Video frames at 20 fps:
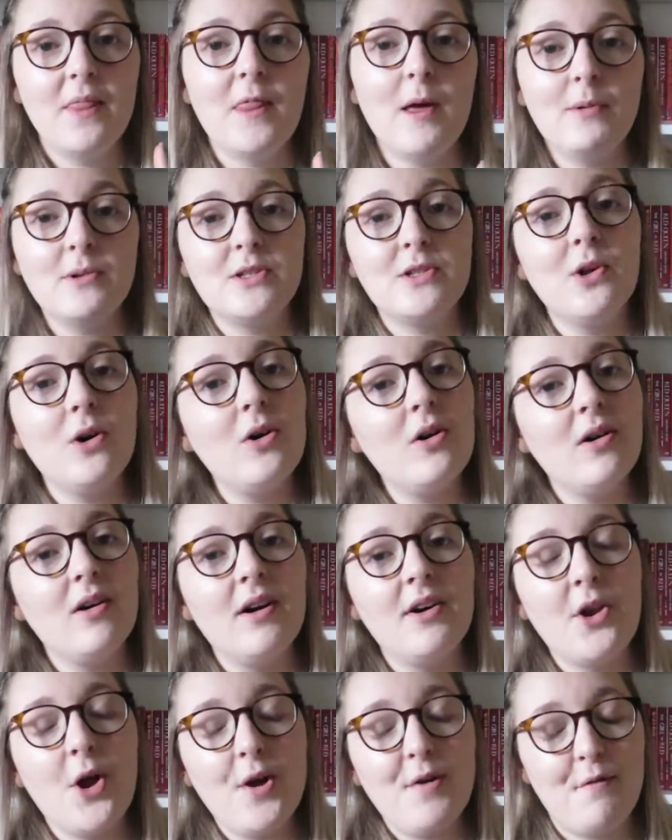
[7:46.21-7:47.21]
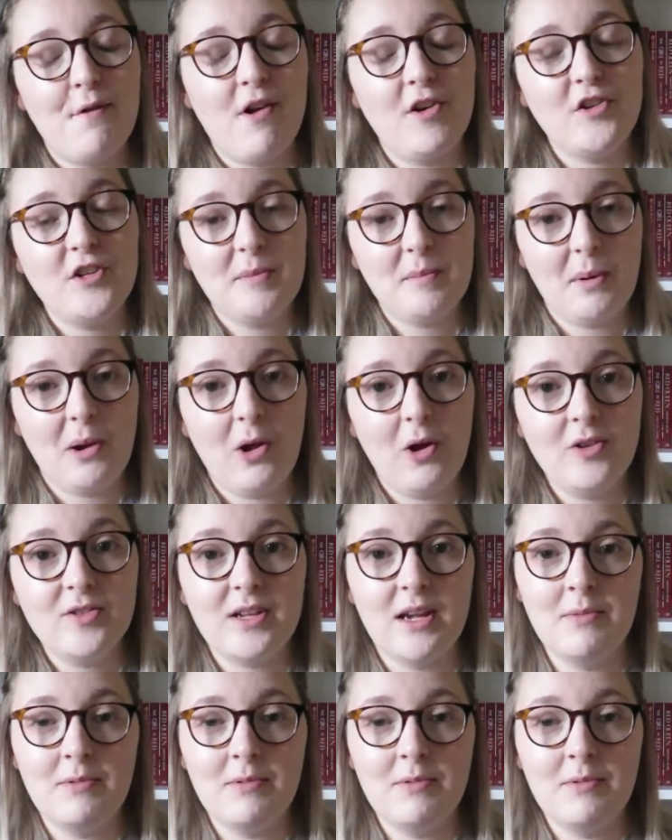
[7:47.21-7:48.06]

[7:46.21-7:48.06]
There was not an overarching plot,